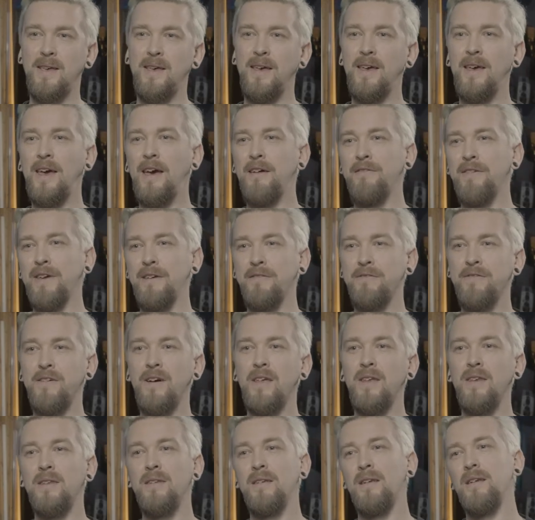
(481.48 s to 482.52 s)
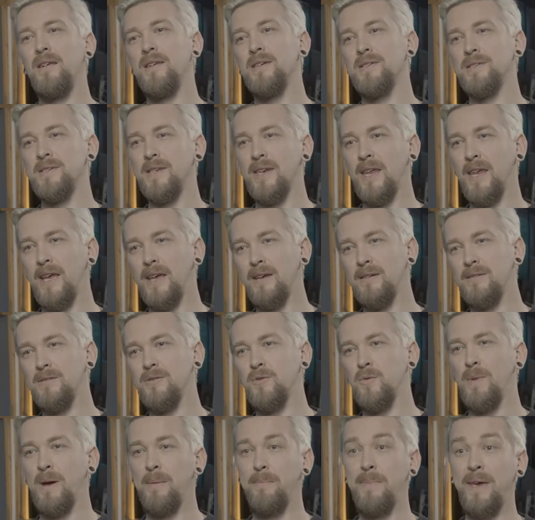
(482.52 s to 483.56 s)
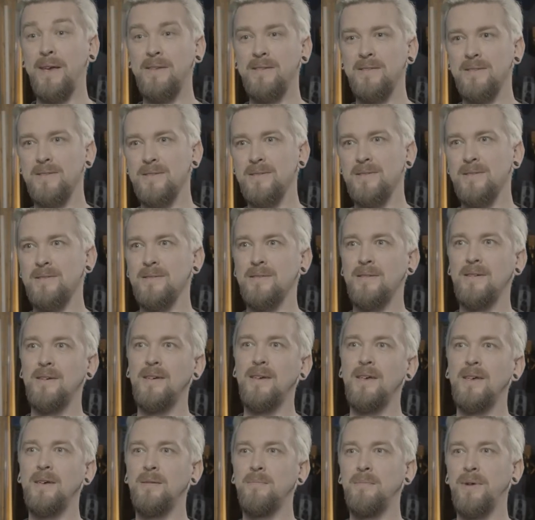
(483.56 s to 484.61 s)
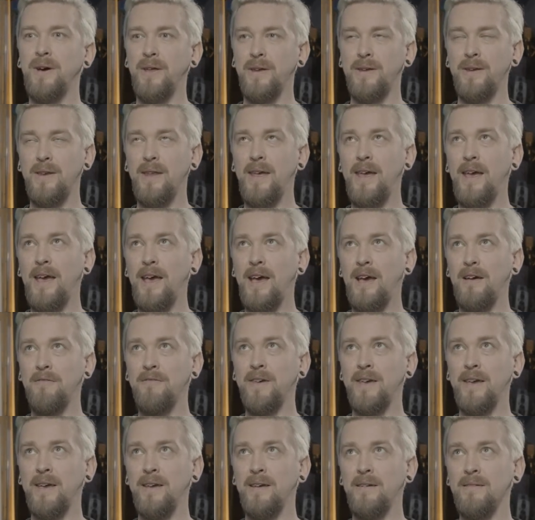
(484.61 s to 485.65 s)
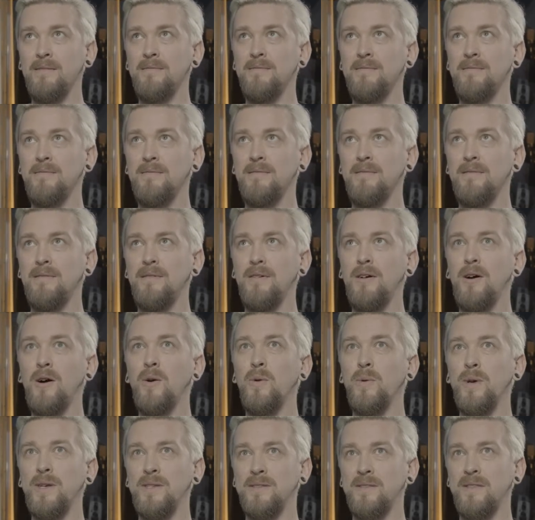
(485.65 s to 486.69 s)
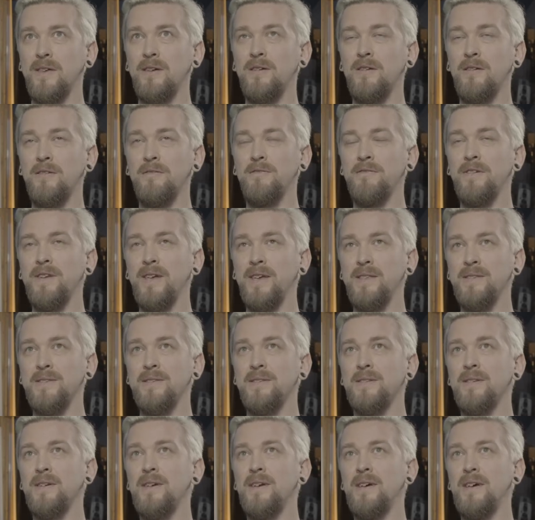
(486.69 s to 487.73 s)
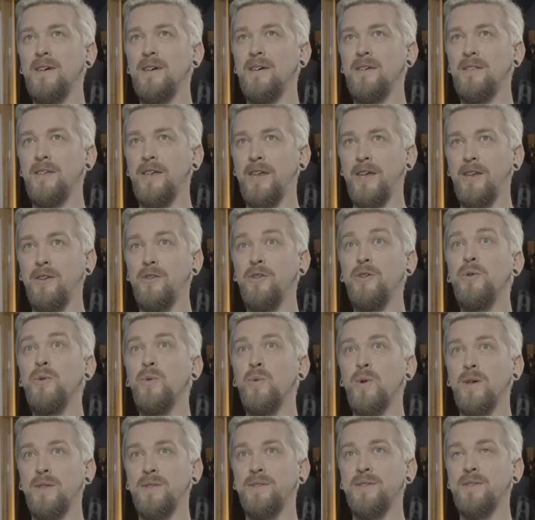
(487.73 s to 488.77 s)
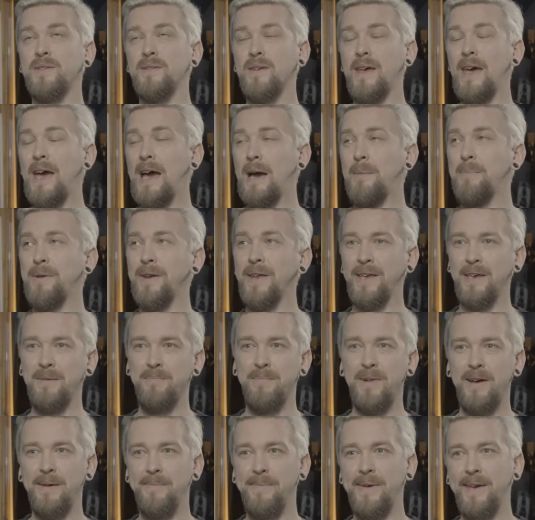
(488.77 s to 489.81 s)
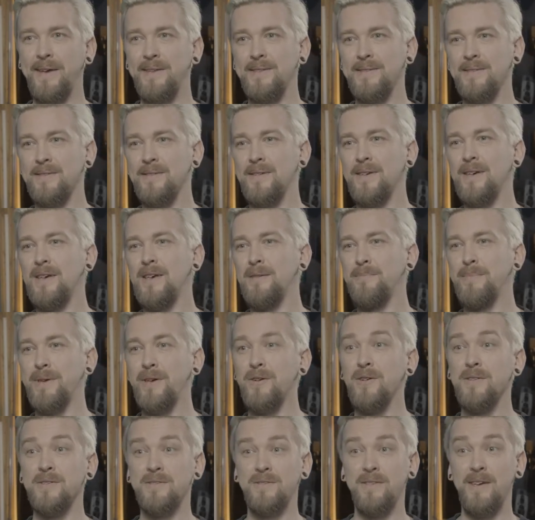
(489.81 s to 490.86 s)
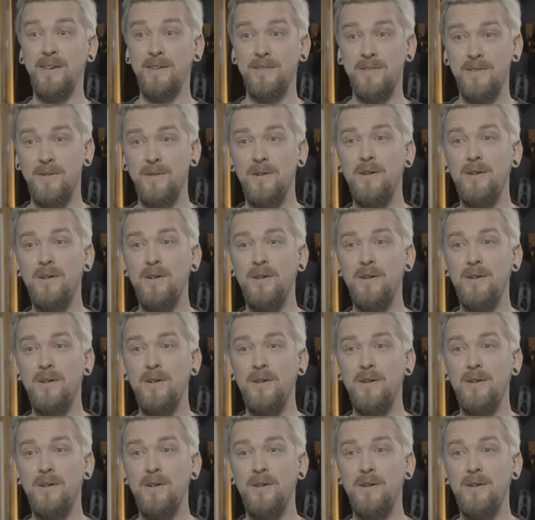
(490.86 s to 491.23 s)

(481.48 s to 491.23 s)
having fun listening to my mixes, but having always the confidence that I knew what's happening in my mix because they are so